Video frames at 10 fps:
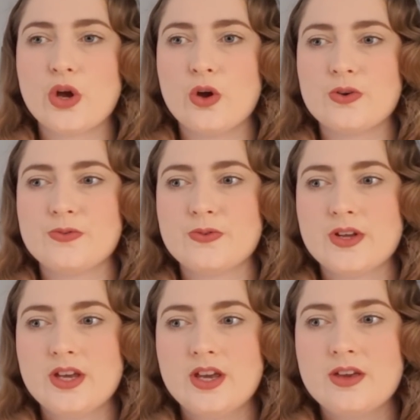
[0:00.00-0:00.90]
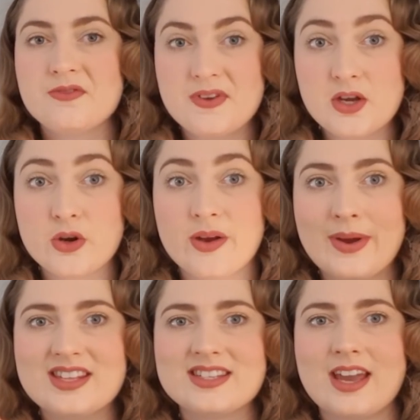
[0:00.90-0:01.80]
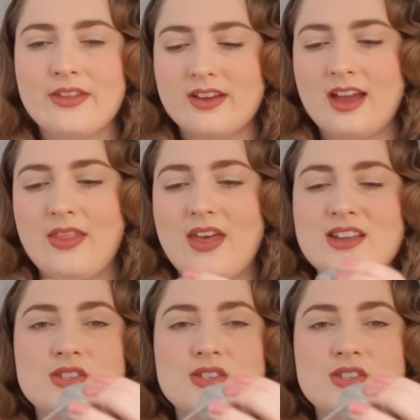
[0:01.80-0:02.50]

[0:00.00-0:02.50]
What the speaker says: of fingering weight together, and